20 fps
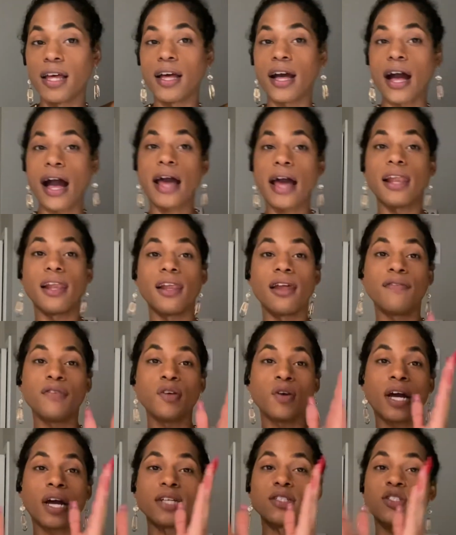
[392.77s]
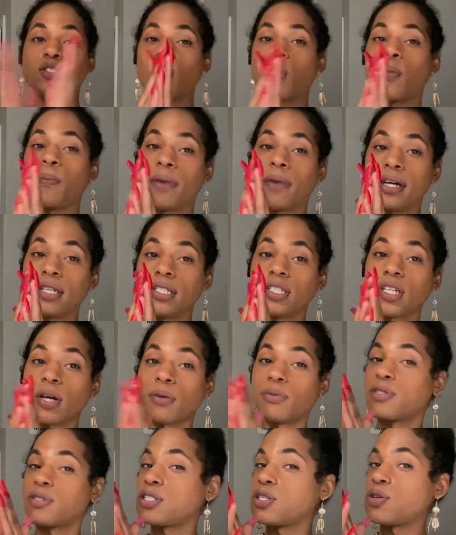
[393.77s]
I love you guys so much. I
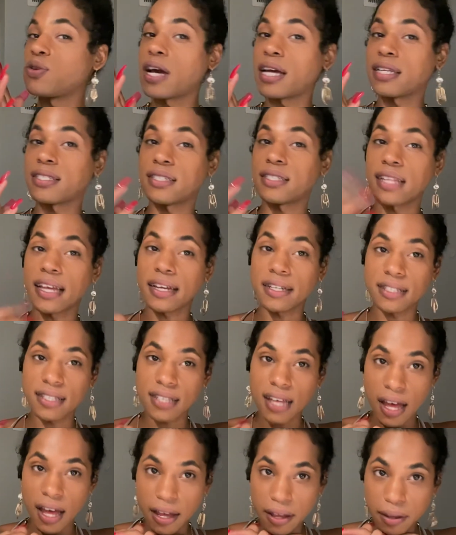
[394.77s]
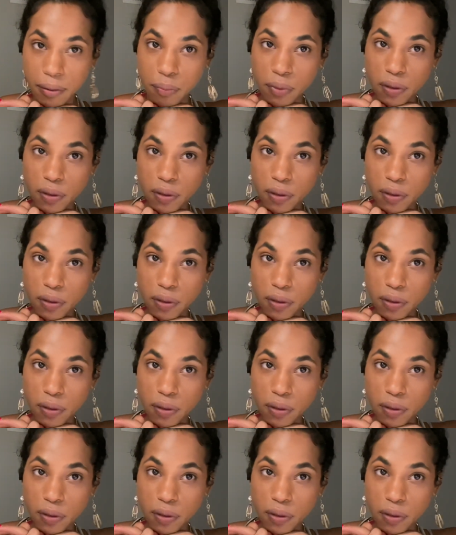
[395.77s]
will see you guys next time.